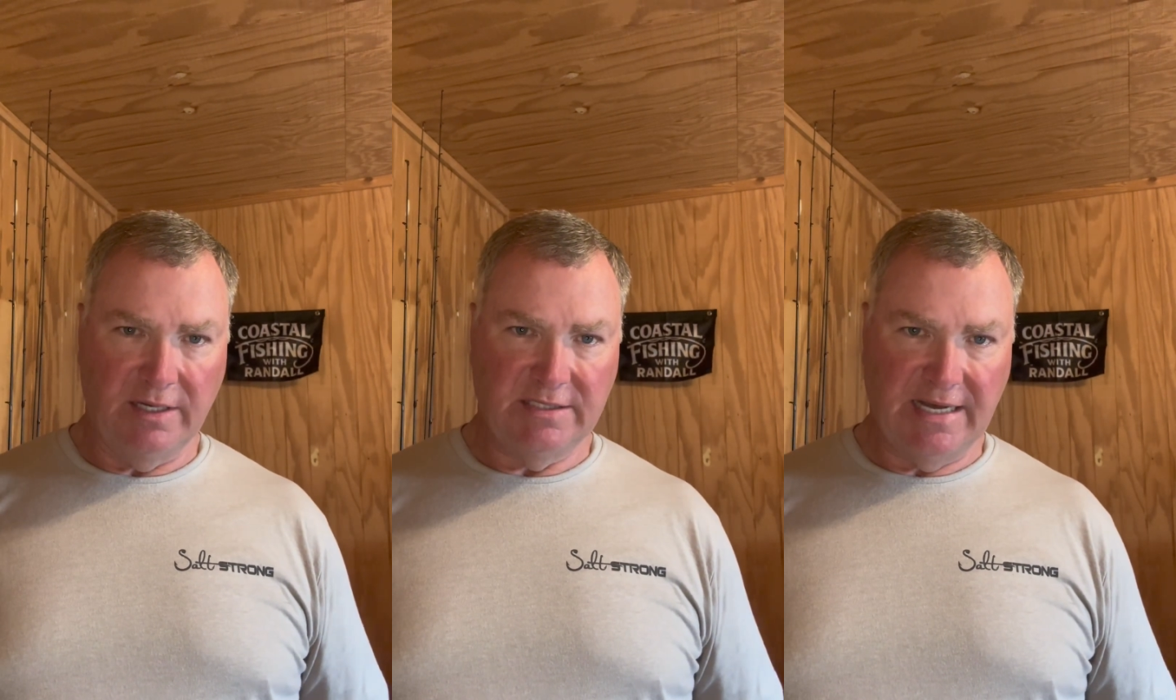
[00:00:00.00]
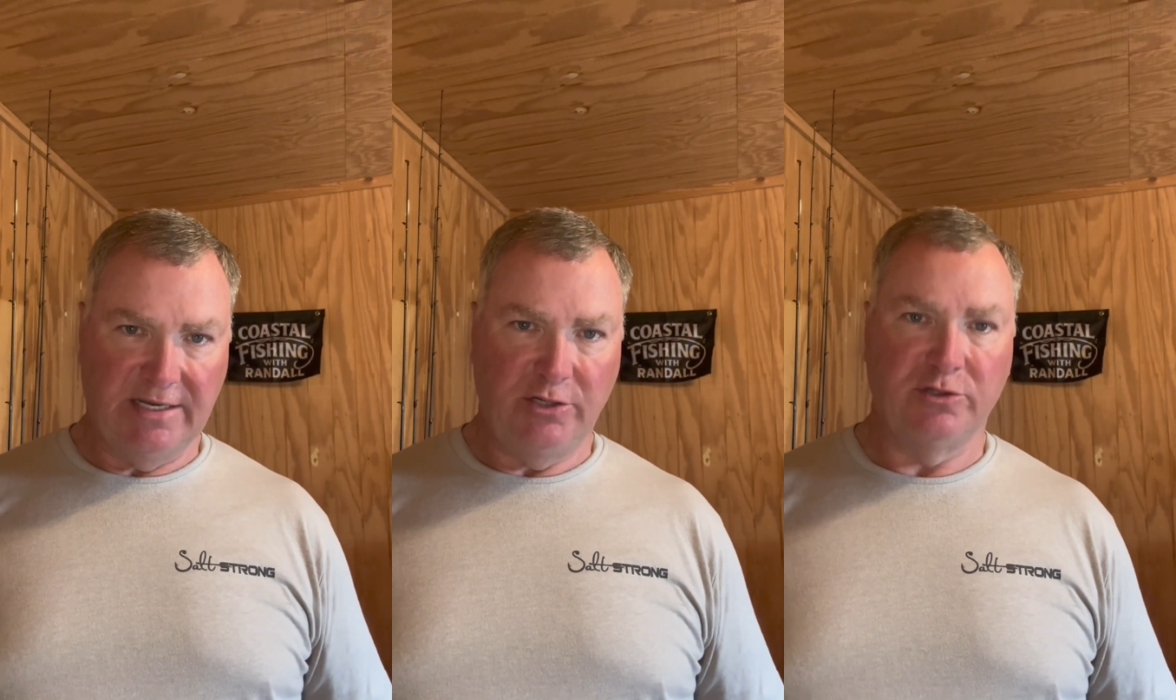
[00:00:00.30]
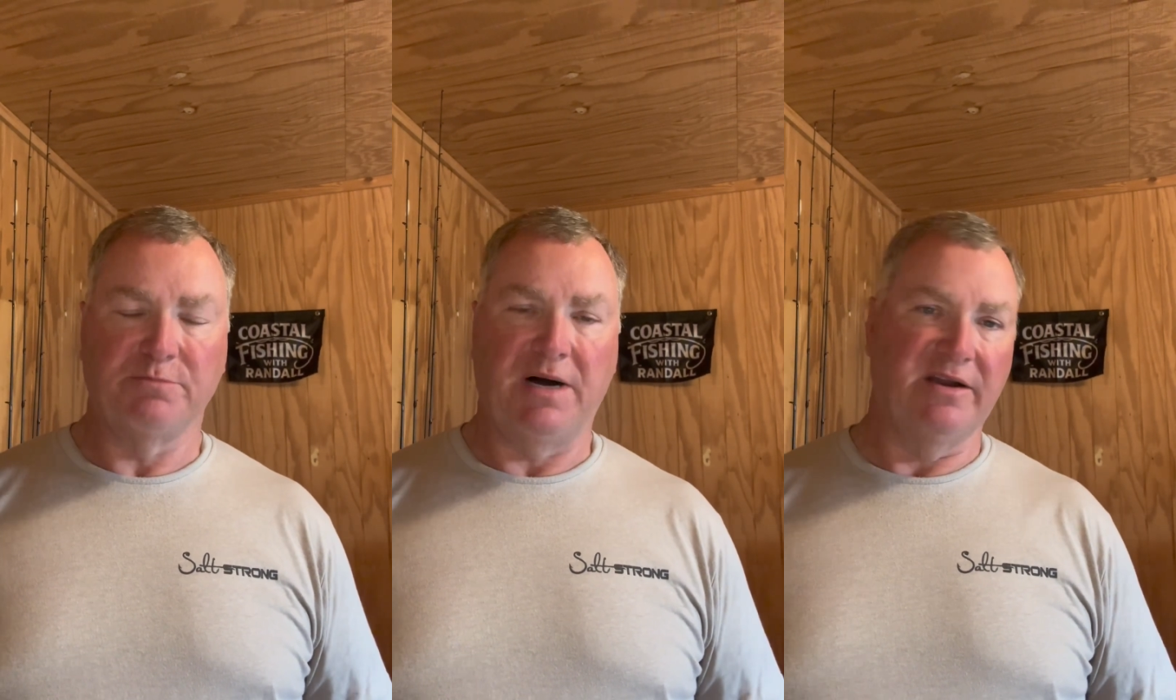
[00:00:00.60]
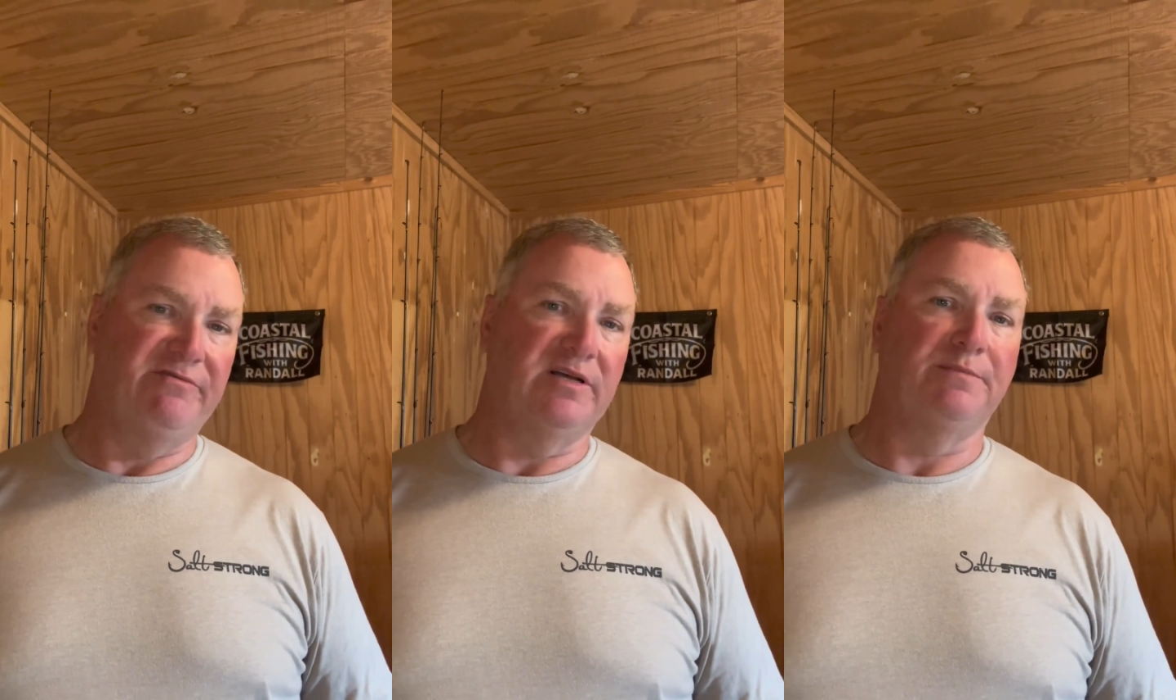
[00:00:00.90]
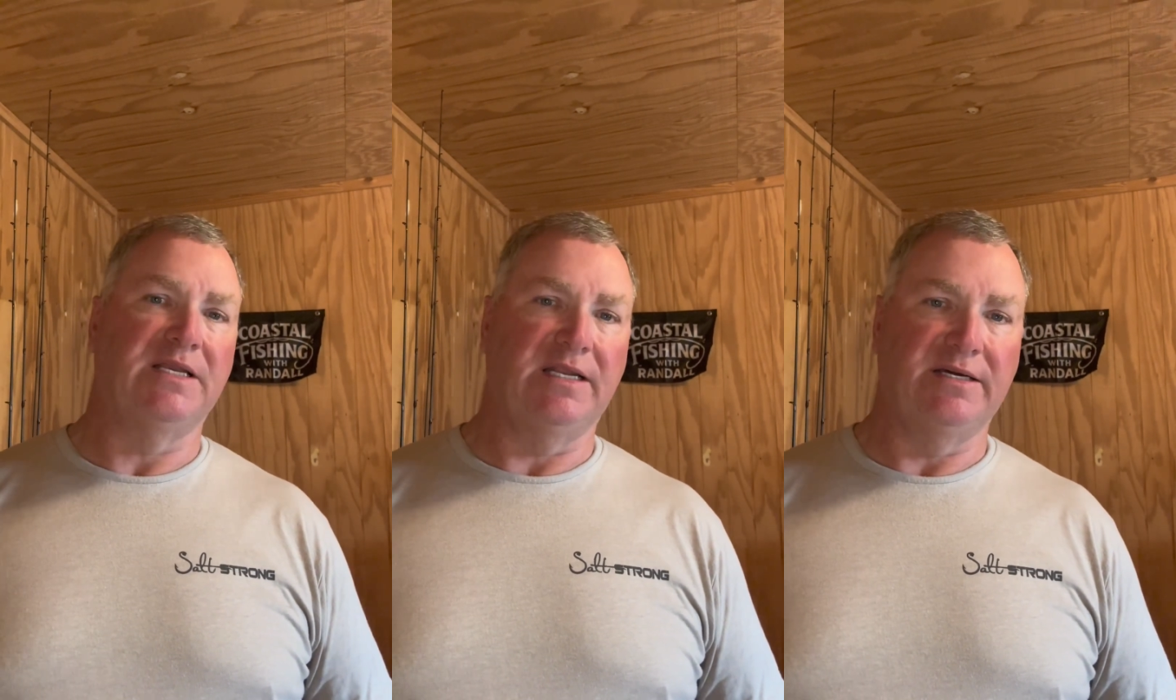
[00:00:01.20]
is I use
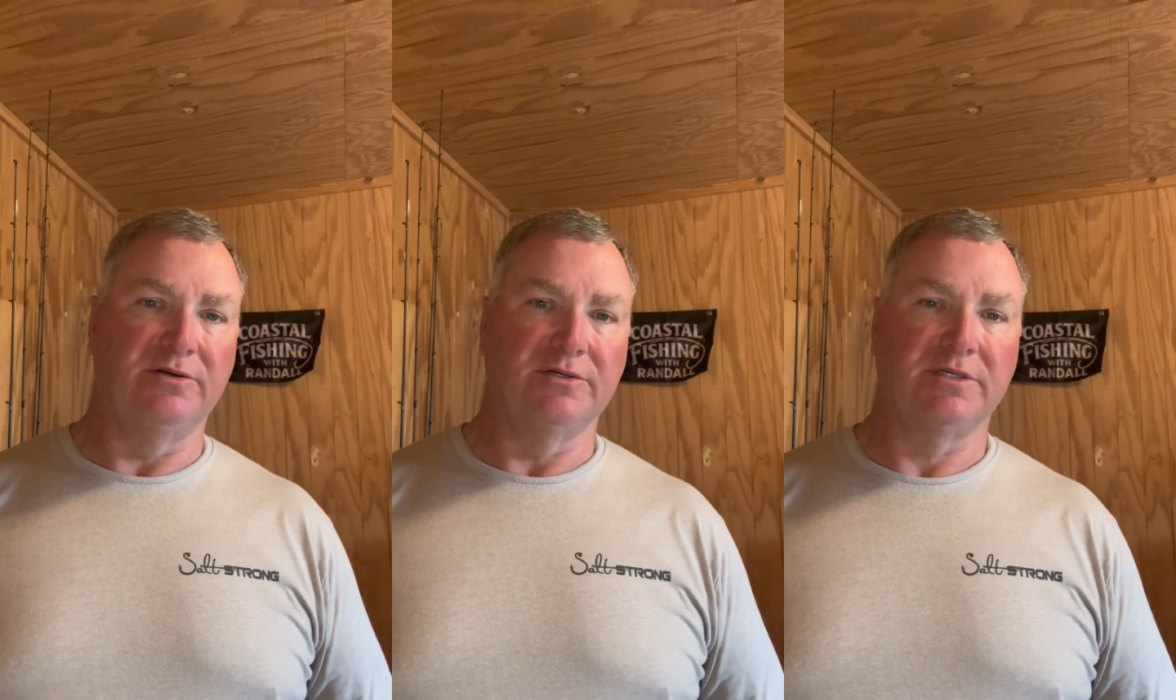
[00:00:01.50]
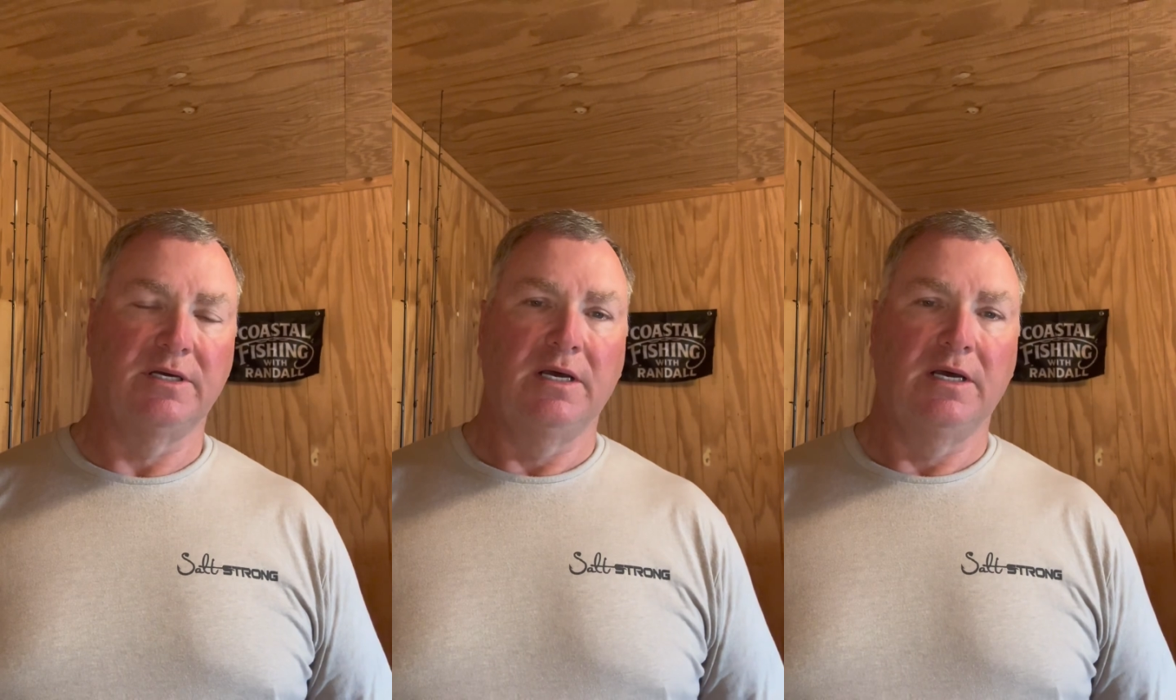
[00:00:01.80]
monofilament leaders.